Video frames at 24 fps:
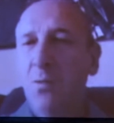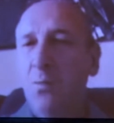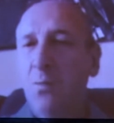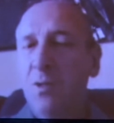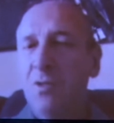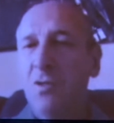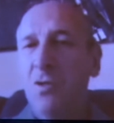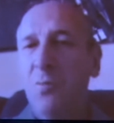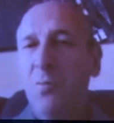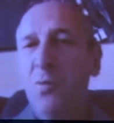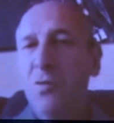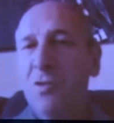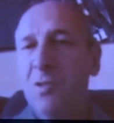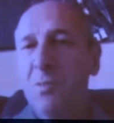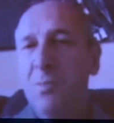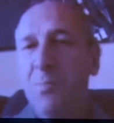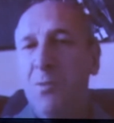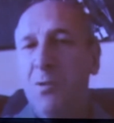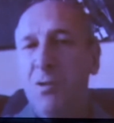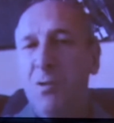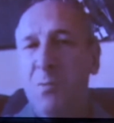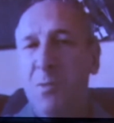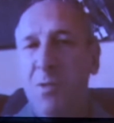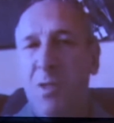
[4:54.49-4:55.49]
where it's almost
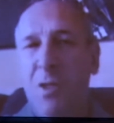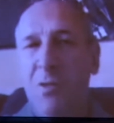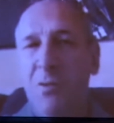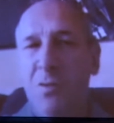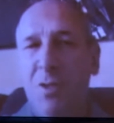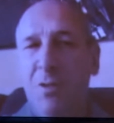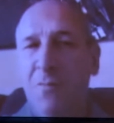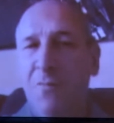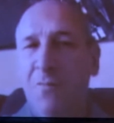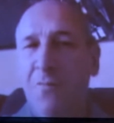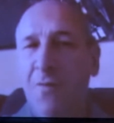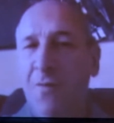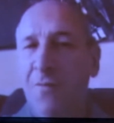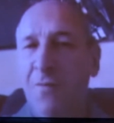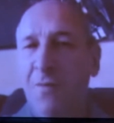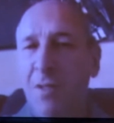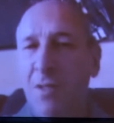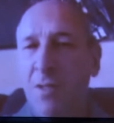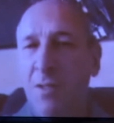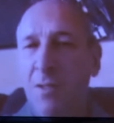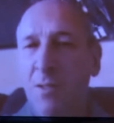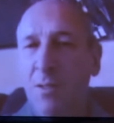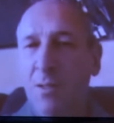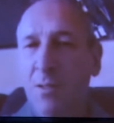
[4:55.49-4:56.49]
impossible now to get
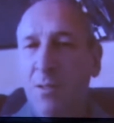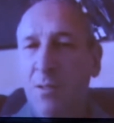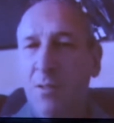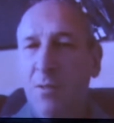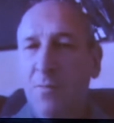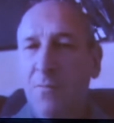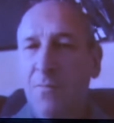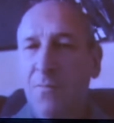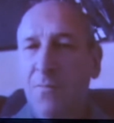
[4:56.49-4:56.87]
funding